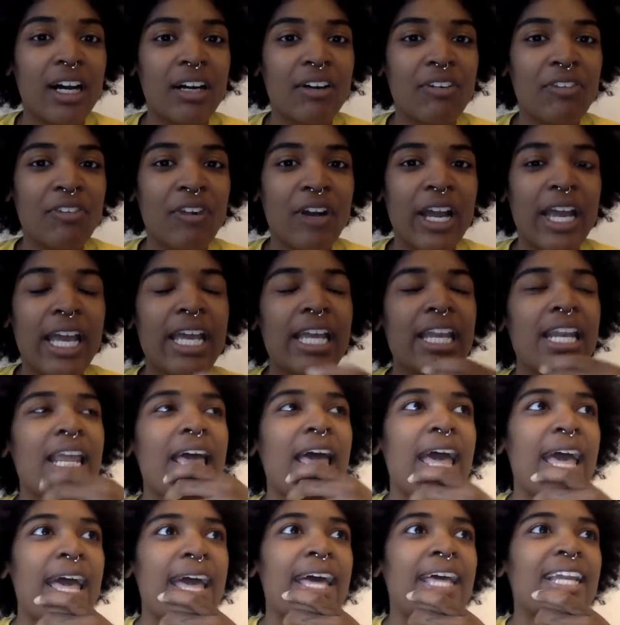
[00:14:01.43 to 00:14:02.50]
right?
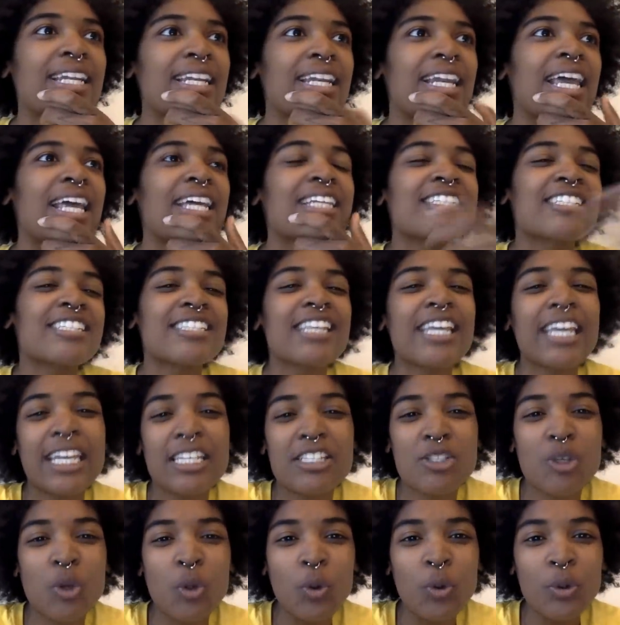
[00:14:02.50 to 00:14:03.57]
And it's just like it's
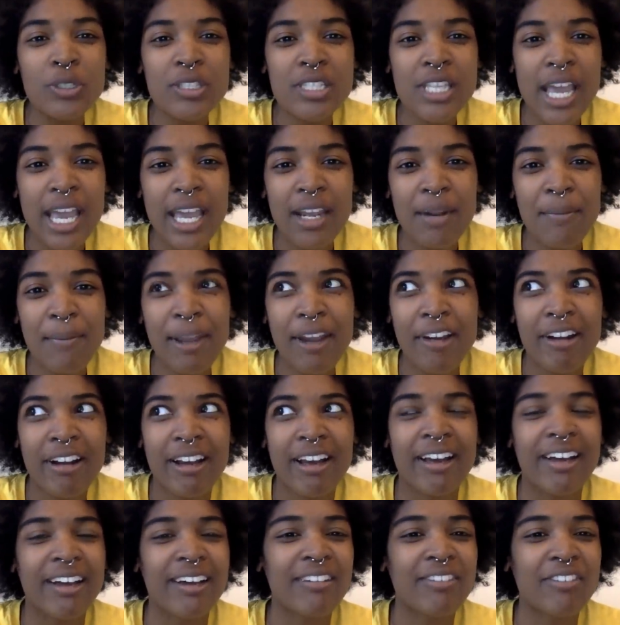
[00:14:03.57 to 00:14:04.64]
cool to hate
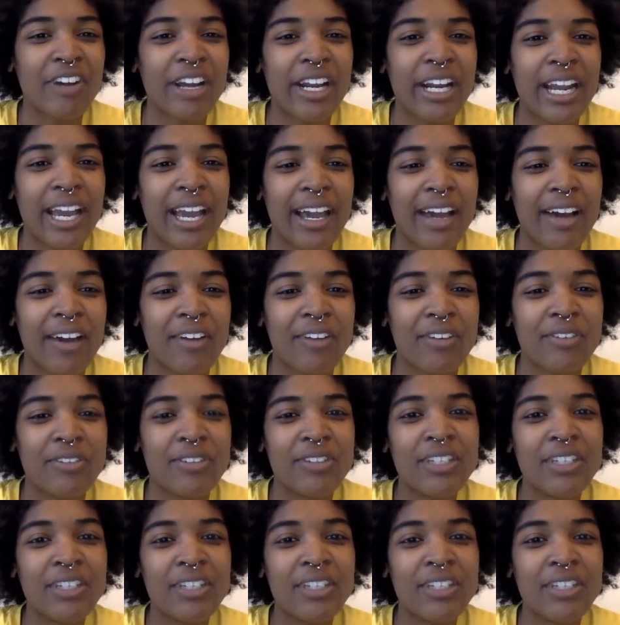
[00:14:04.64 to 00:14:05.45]
America right now,